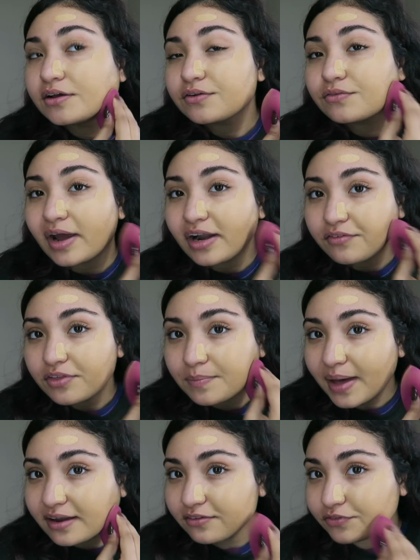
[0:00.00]
Right off the
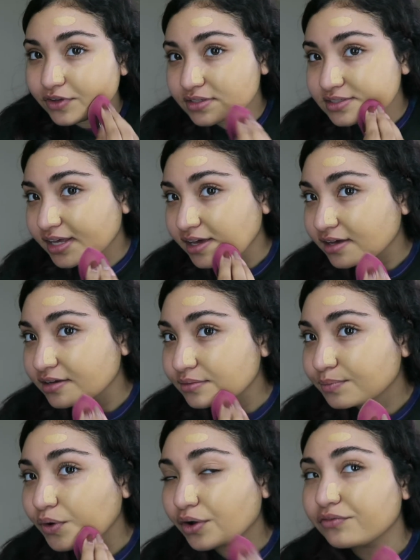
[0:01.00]
bat, it feels like
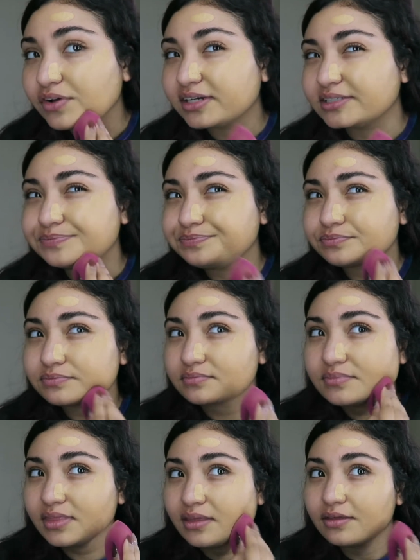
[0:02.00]
more of a
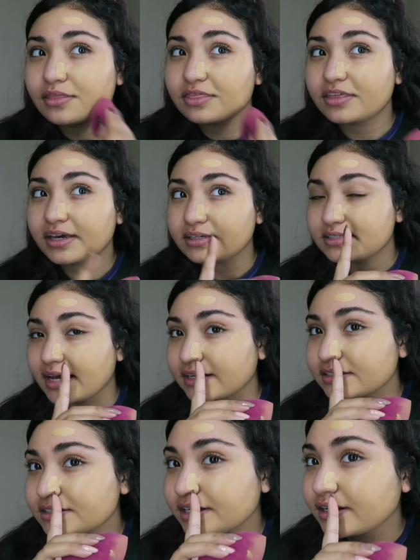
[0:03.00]
thick
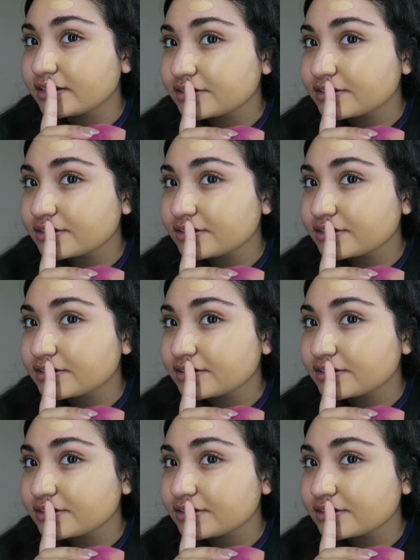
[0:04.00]
texture.